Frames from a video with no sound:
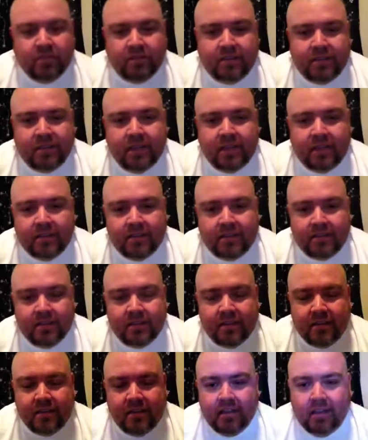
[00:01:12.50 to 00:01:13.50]
taste,
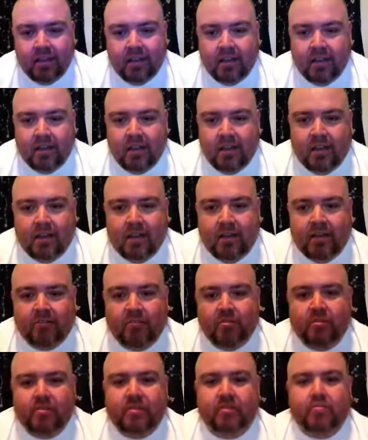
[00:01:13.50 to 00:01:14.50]

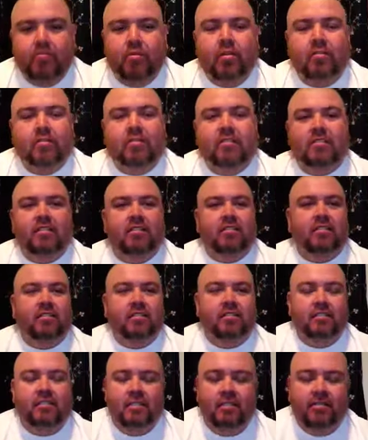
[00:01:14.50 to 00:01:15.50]
roasted maltiness
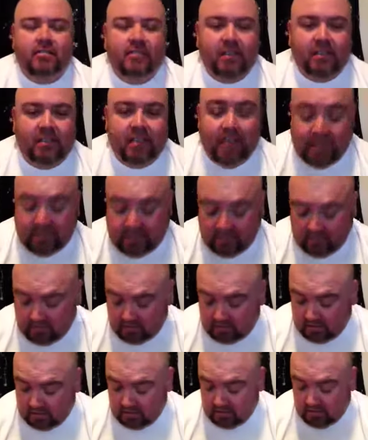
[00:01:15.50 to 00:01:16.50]
and stuff like that. So
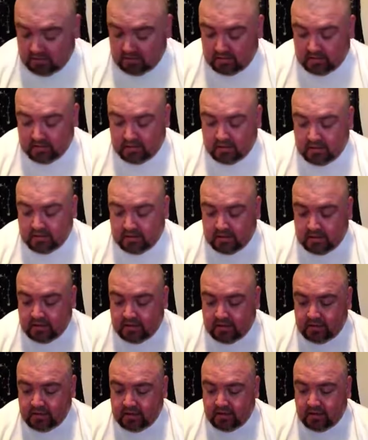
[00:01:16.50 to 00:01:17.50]

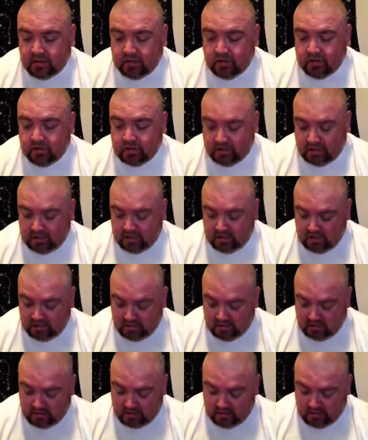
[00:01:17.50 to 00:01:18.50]
it's interesting,
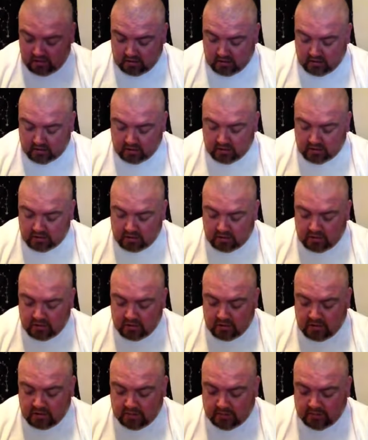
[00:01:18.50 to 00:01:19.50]
because usually
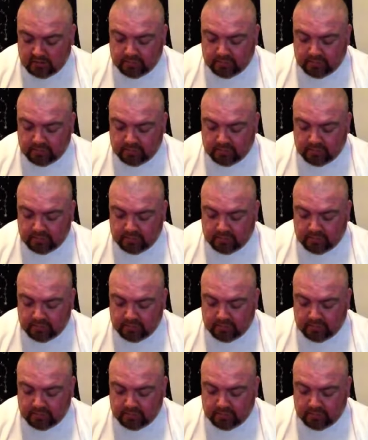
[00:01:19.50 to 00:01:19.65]
when